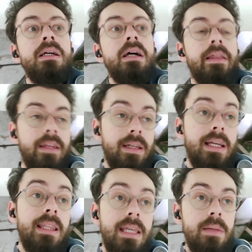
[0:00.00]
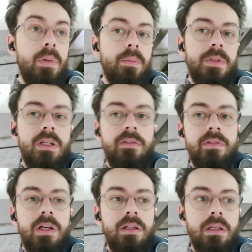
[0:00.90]
and then I can get the heat pump stuff
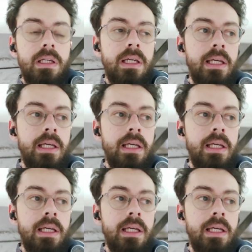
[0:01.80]
done.